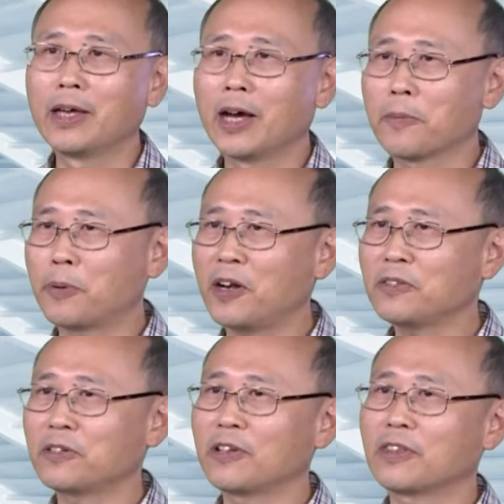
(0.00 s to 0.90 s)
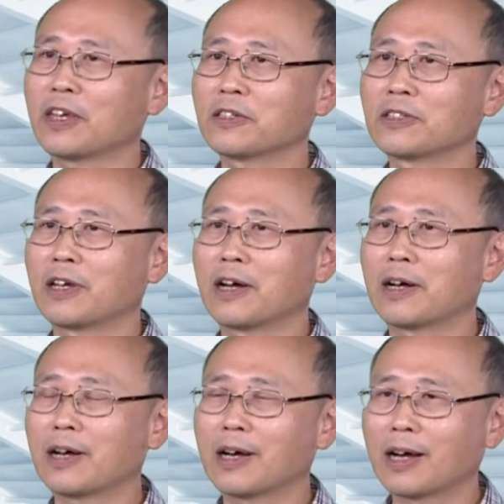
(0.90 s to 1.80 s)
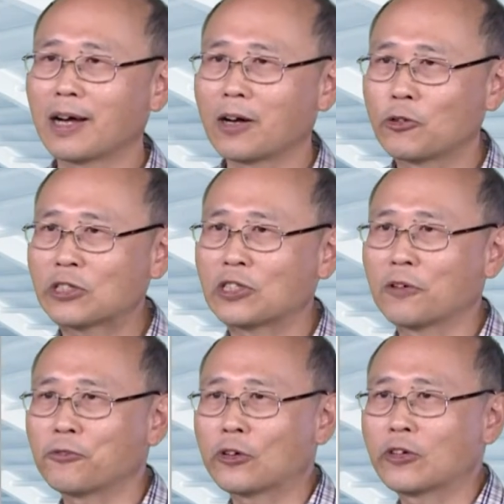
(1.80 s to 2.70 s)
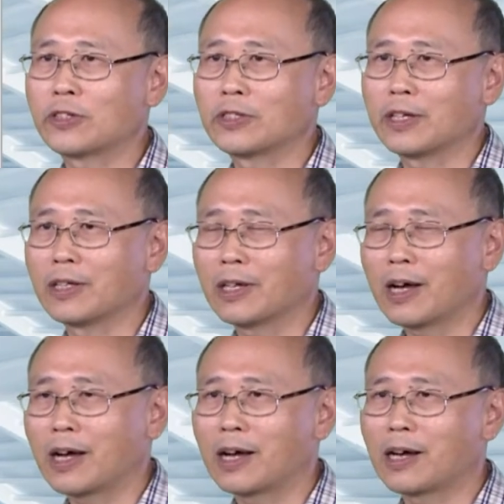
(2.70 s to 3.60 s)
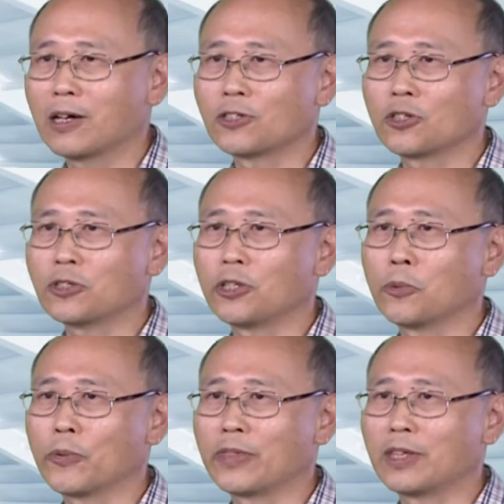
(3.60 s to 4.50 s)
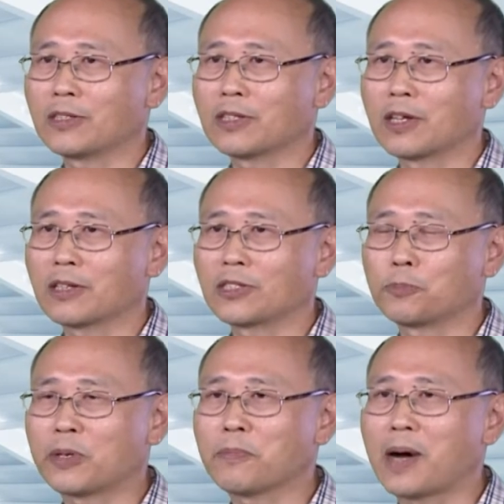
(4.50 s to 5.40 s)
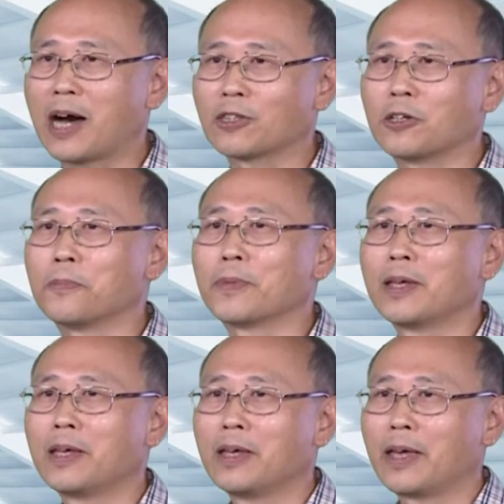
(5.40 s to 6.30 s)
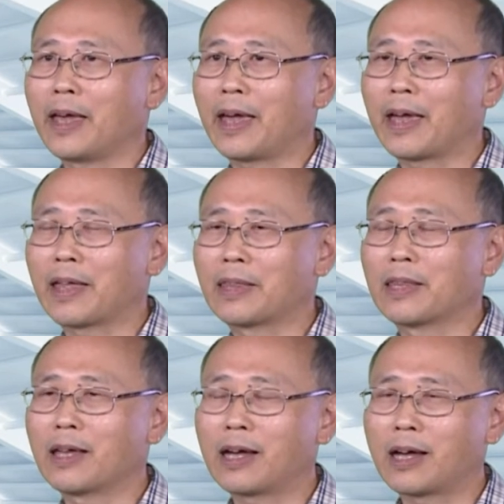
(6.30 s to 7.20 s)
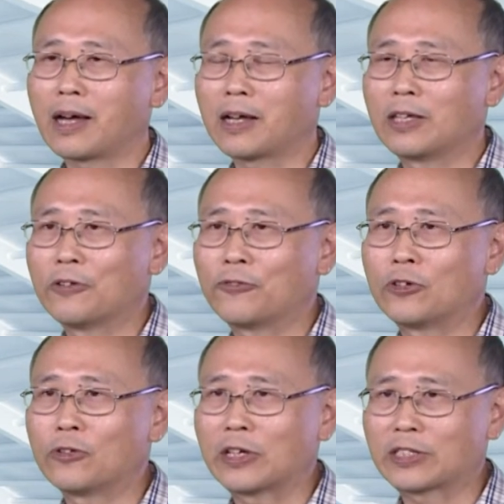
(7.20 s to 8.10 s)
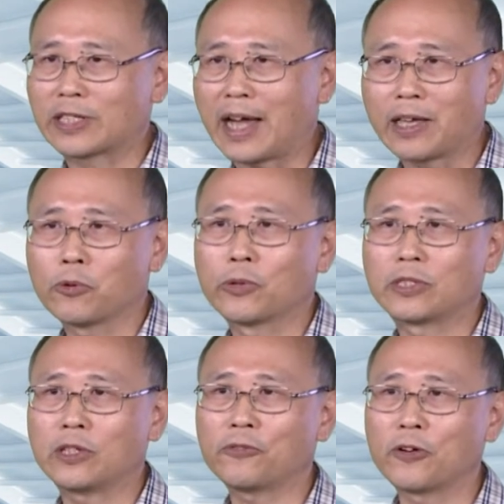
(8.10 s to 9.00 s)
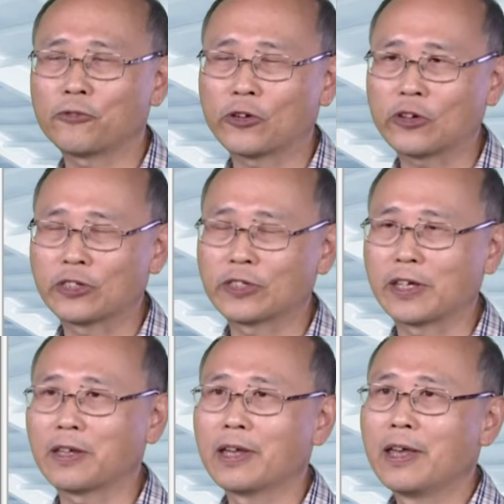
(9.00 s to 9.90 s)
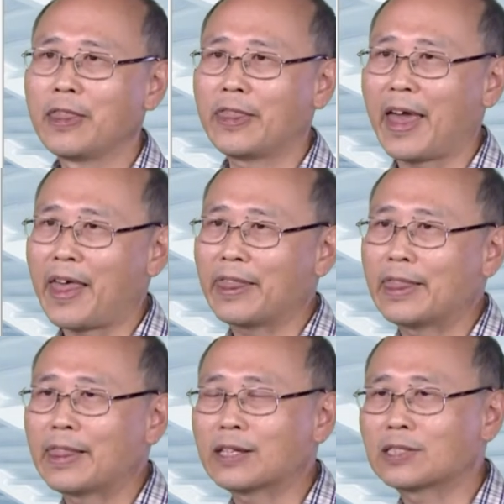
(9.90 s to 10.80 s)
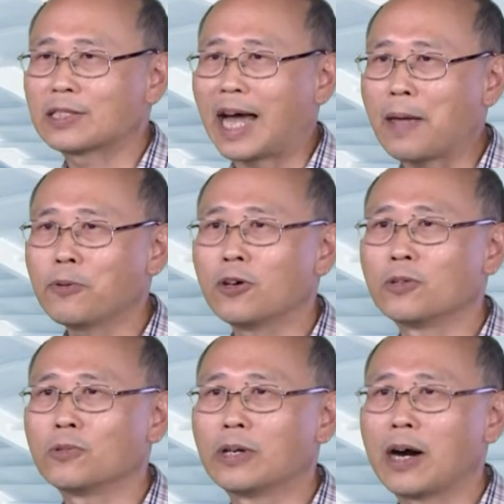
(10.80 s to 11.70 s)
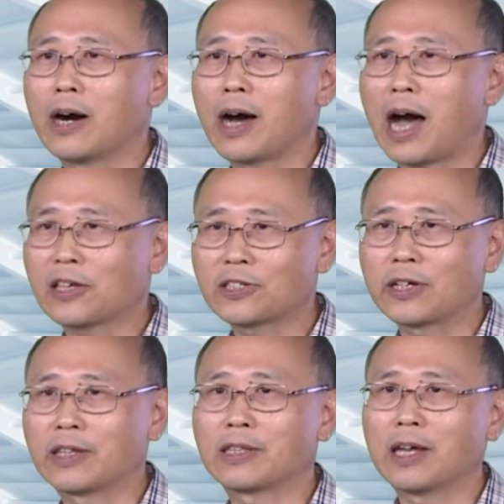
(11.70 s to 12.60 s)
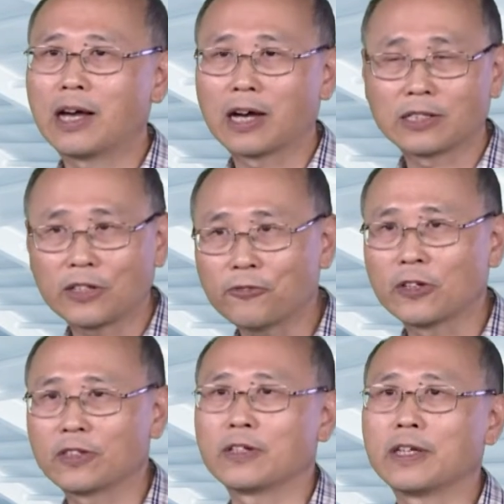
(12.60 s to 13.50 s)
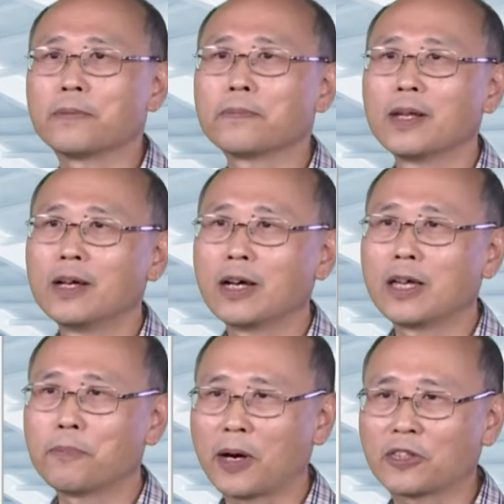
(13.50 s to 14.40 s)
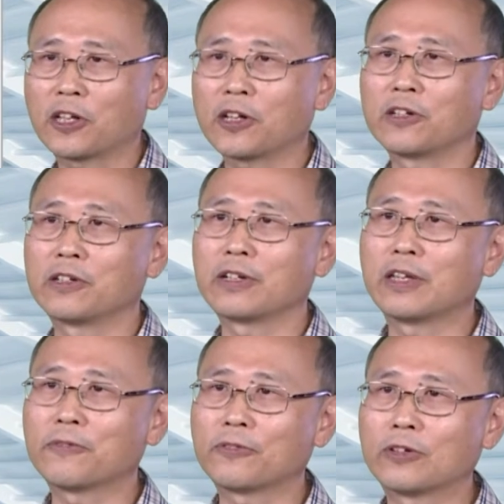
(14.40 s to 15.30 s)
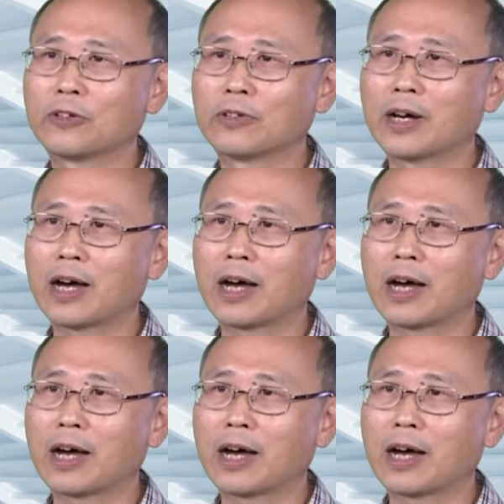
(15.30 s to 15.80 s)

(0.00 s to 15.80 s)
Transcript: Apparently, there's a resonant frequency associated with this spring model. And if you excite it with different frequency, then this dipole will oscillate differently. In particular, if you